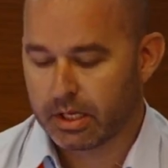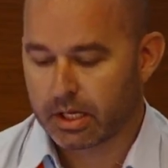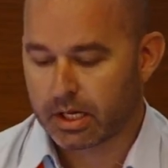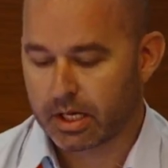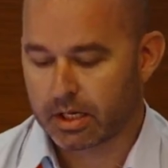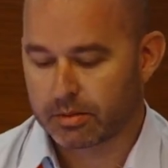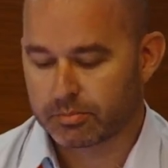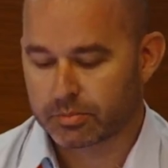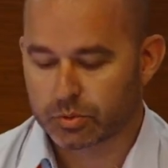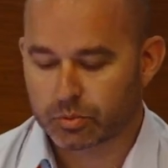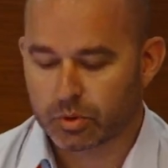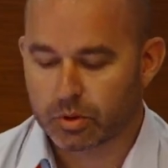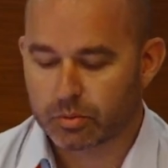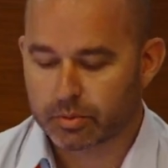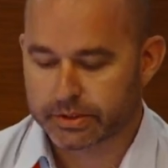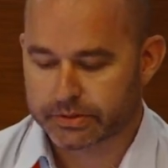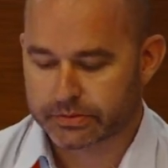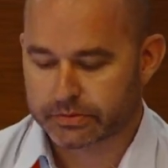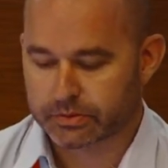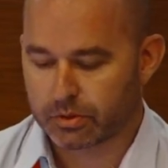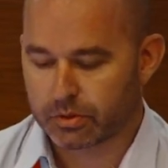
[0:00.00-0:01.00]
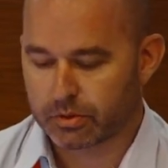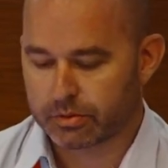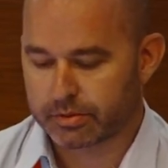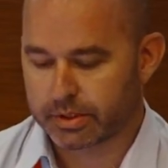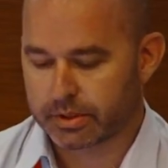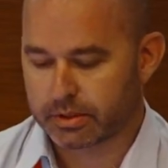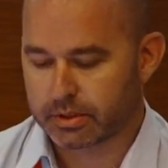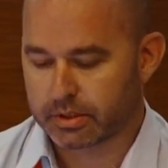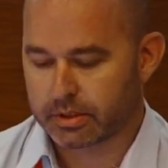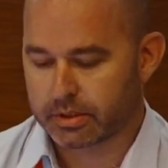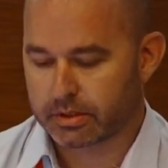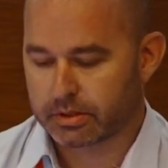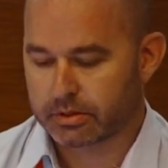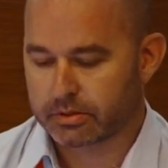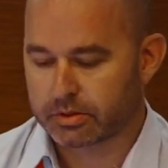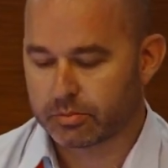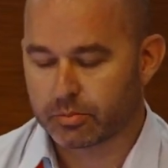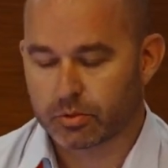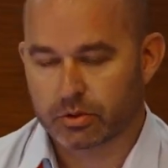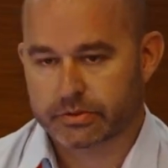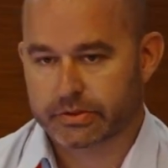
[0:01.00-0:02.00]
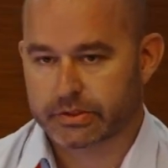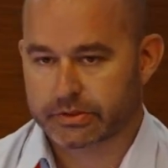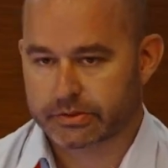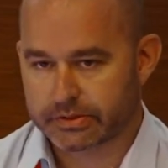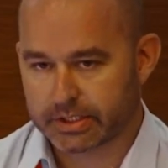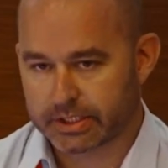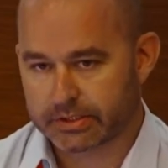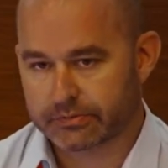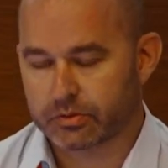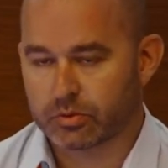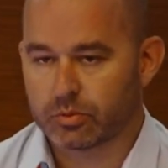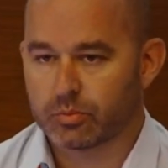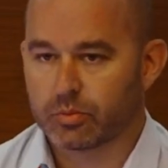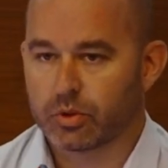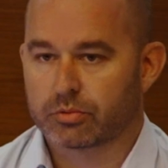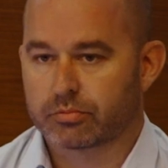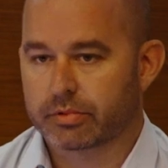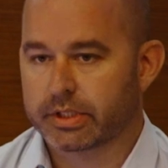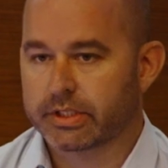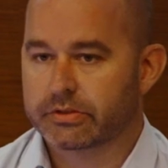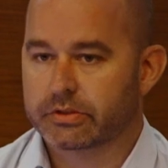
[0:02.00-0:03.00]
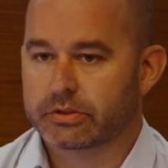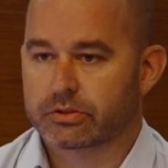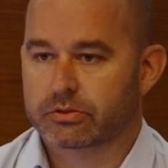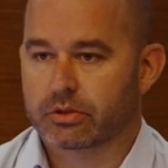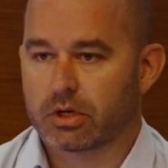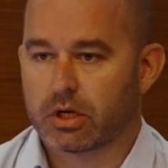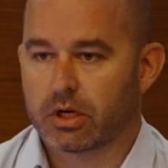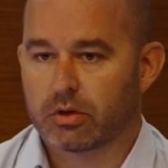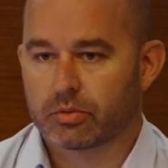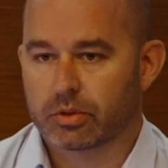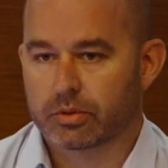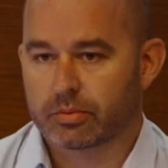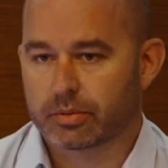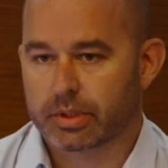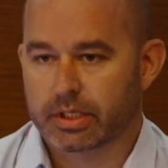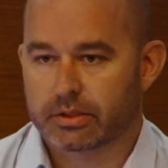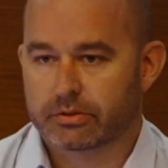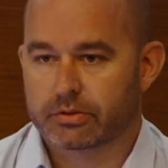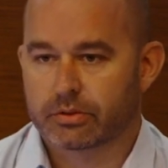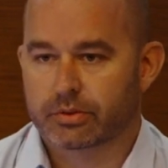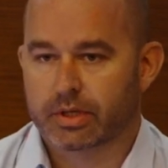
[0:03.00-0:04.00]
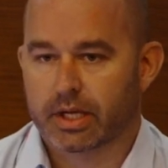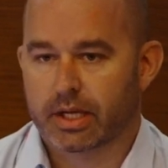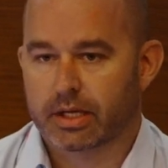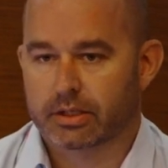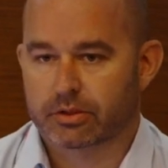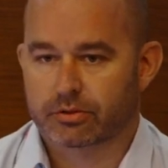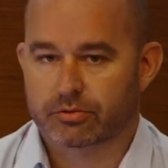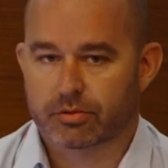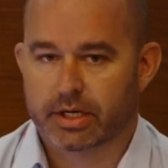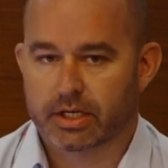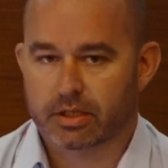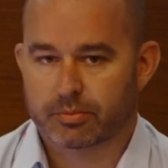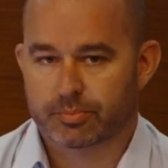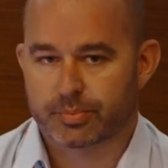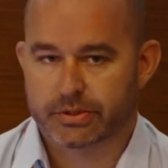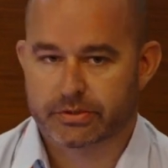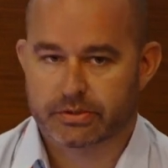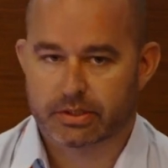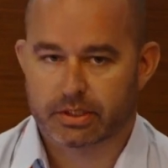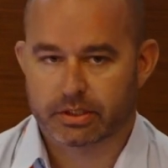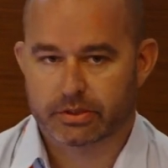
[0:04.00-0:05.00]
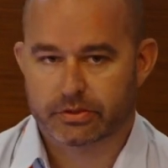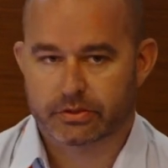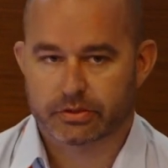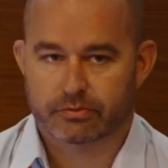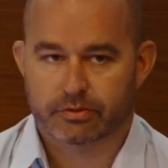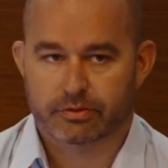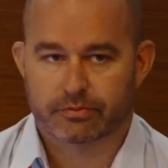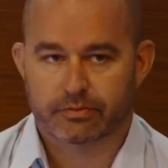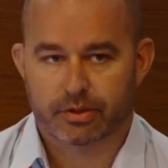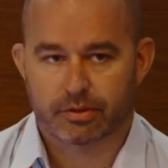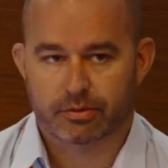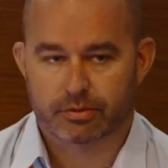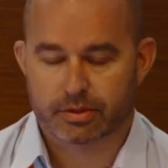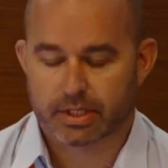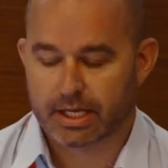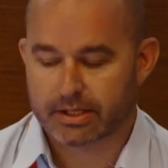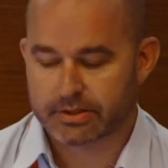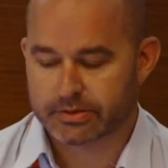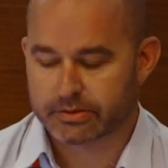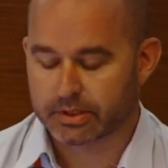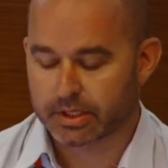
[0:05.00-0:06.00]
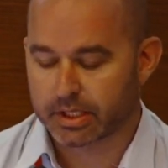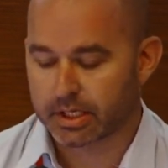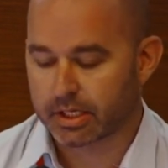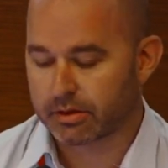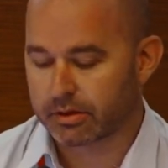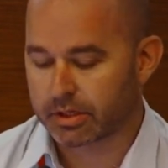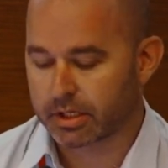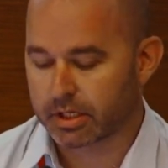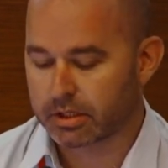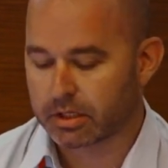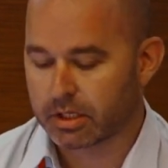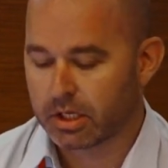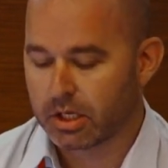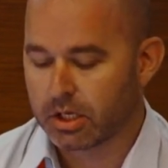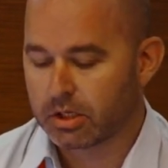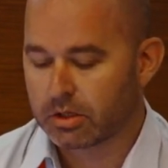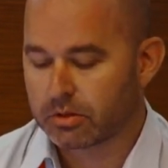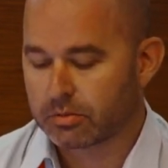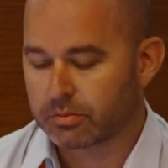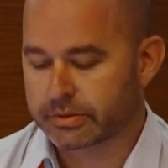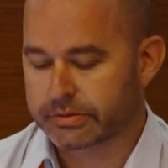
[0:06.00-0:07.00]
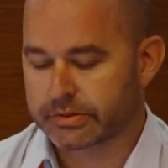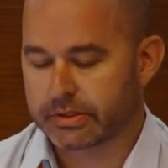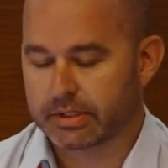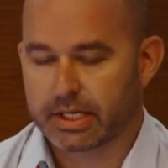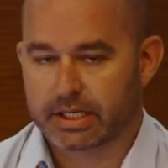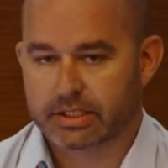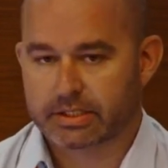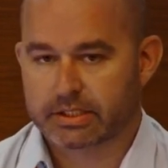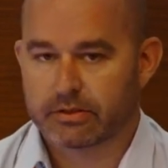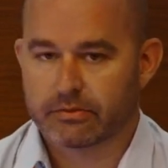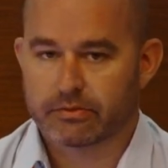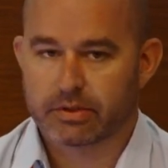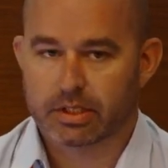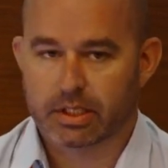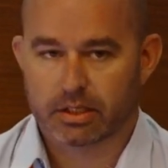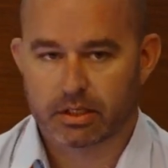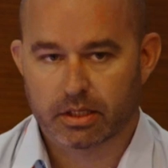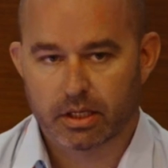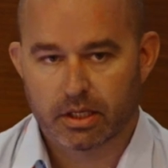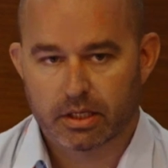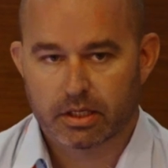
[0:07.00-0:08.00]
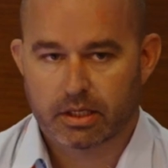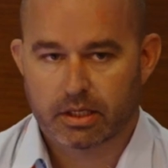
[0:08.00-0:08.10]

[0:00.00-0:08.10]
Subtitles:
But what we saw in the more successful, more recent trial, where we took out a greater percentage of the feral cats in that area, was that activity